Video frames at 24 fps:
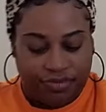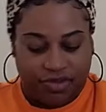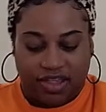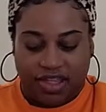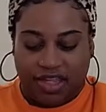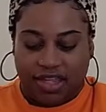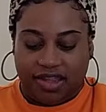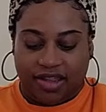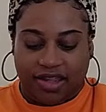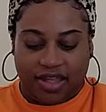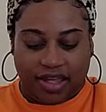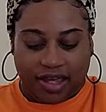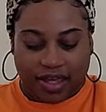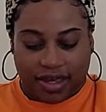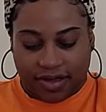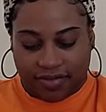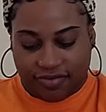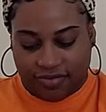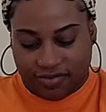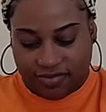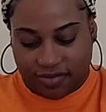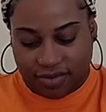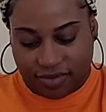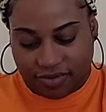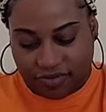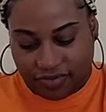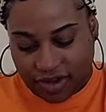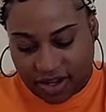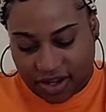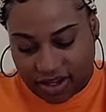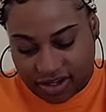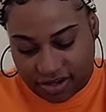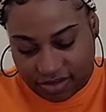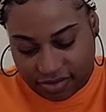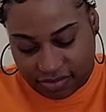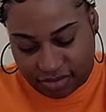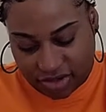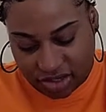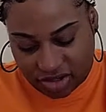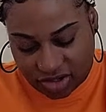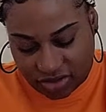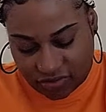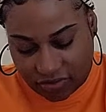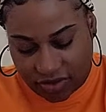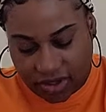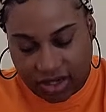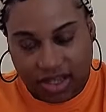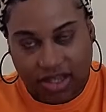lately I haven't been finding
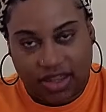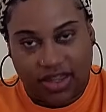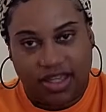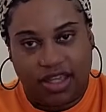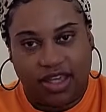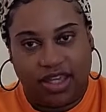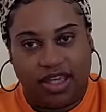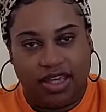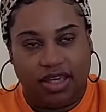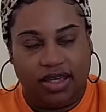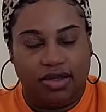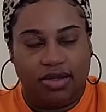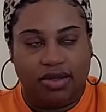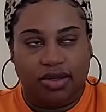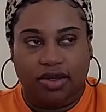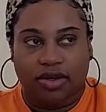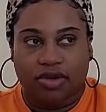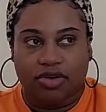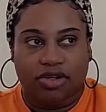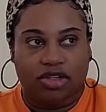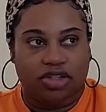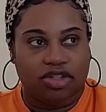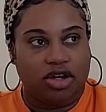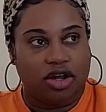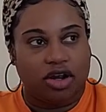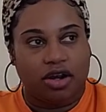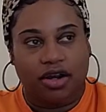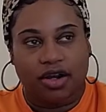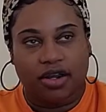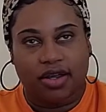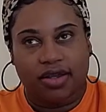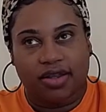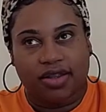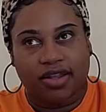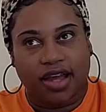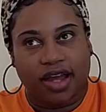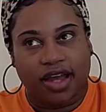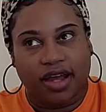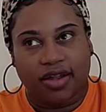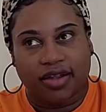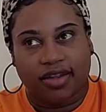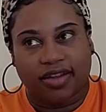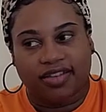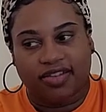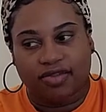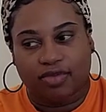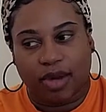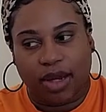much of anything. Go to Target, the
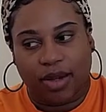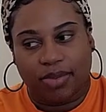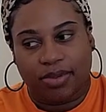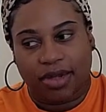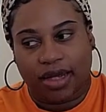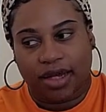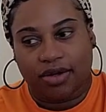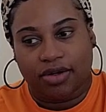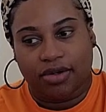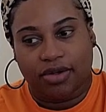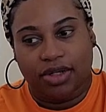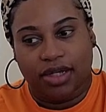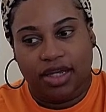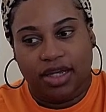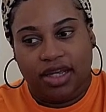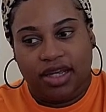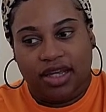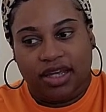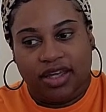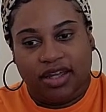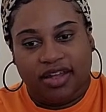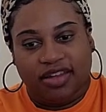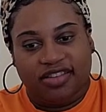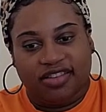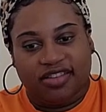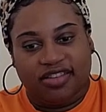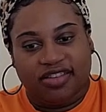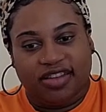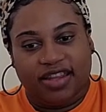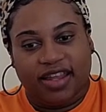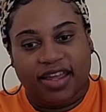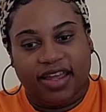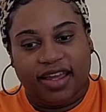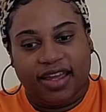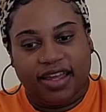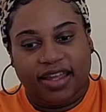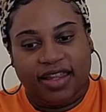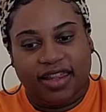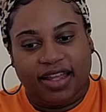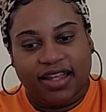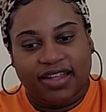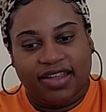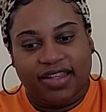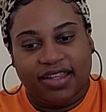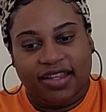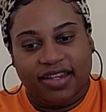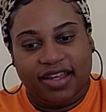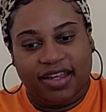aisle is wiped out because it's like
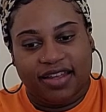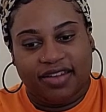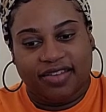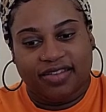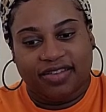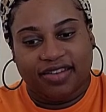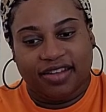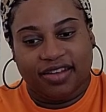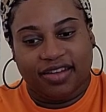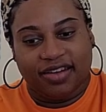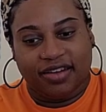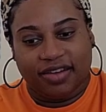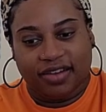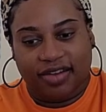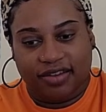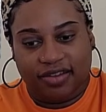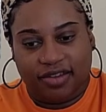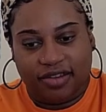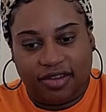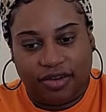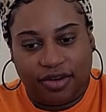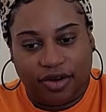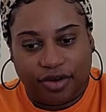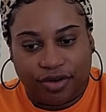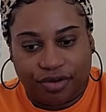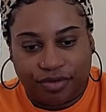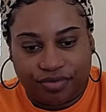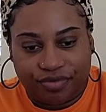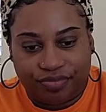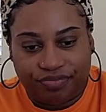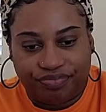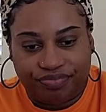Latinas and, you know,